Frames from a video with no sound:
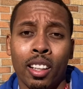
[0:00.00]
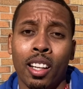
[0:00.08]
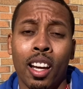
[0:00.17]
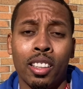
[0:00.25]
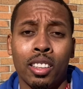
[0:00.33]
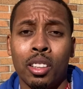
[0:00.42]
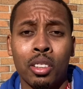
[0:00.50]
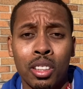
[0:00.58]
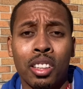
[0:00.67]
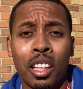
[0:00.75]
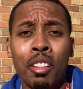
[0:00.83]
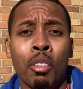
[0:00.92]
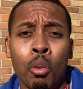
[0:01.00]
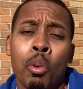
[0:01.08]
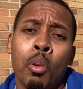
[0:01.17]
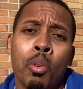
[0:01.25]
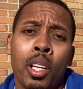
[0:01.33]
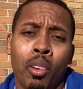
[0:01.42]
a lot of students, even
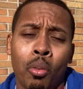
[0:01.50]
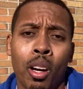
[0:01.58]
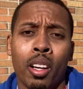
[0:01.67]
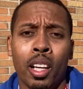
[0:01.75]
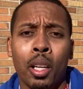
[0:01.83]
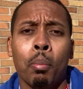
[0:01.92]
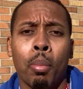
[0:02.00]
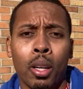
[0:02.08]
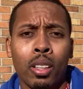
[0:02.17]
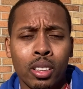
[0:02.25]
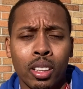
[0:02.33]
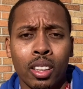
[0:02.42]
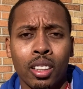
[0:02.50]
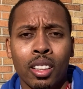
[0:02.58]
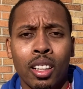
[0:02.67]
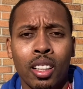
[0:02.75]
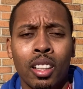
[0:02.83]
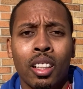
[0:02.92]
when we were in person,
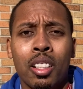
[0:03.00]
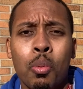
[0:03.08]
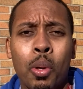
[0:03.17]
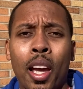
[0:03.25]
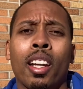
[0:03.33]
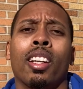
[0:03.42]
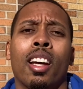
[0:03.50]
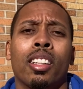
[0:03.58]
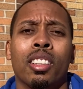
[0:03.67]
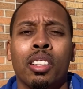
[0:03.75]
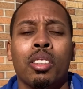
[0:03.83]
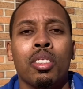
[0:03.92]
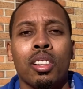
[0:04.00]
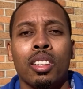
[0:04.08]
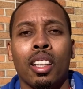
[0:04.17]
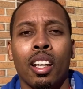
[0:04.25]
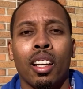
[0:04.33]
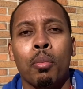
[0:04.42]
we had a lot of students
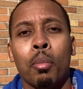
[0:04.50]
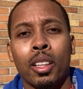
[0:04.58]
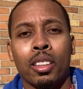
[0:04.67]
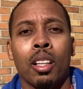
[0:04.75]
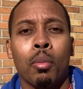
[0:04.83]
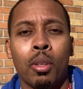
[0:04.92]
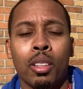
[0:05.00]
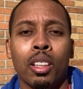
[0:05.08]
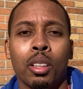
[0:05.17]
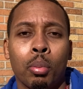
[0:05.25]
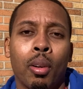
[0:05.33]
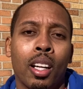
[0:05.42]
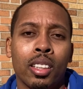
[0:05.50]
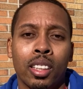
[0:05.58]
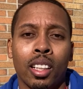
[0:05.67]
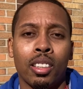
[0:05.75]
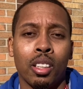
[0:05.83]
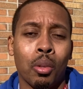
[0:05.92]
that messed up on this
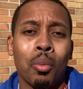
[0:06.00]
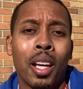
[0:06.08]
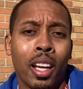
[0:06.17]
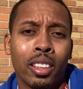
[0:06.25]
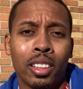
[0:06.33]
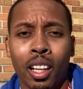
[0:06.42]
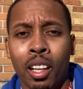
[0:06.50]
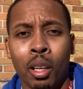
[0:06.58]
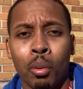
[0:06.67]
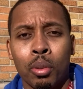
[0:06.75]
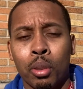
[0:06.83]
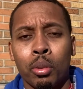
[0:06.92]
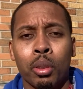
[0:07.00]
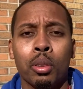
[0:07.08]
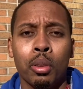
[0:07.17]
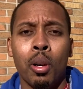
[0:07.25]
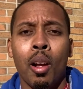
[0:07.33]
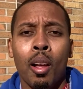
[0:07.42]
process, or we had to help
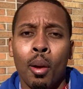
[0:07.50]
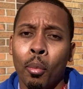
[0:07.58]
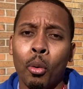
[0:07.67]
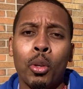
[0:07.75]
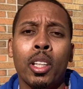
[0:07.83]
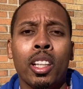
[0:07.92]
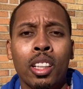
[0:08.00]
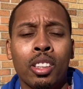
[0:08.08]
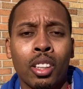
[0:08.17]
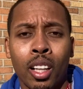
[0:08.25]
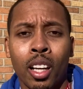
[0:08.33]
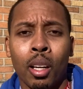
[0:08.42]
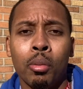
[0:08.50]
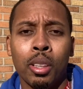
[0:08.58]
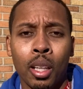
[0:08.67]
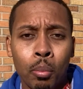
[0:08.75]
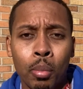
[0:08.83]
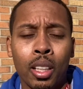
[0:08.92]
through. But we need your help
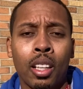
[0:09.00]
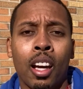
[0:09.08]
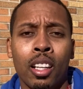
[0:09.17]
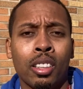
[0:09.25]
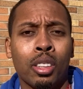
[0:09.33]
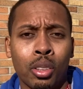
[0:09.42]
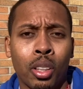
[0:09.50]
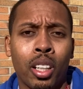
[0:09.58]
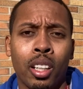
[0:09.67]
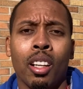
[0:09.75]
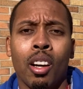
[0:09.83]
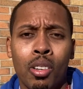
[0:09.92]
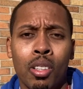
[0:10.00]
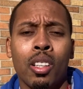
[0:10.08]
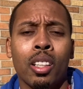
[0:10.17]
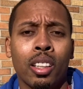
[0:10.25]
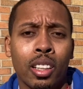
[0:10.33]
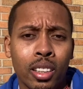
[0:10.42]
and be concentrating
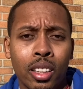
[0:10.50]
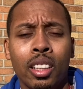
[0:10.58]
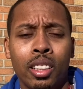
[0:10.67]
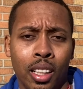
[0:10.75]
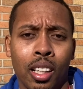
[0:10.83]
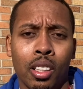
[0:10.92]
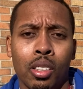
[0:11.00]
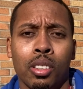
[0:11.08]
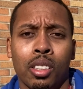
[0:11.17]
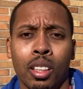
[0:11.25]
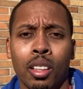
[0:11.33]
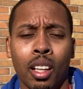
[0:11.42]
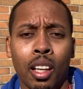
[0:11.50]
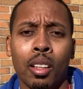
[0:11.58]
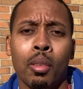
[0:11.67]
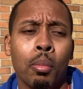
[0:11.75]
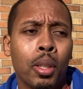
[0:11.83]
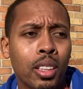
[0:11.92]
on the details,
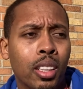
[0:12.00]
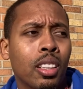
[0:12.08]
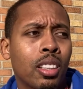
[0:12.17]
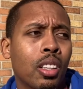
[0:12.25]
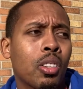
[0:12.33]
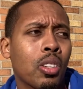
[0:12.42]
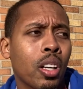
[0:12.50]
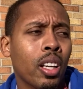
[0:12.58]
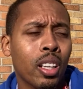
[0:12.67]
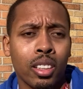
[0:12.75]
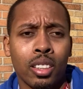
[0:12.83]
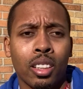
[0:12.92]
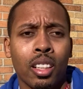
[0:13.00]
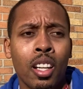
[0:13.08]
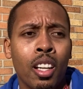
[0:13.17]
and be detail oriented.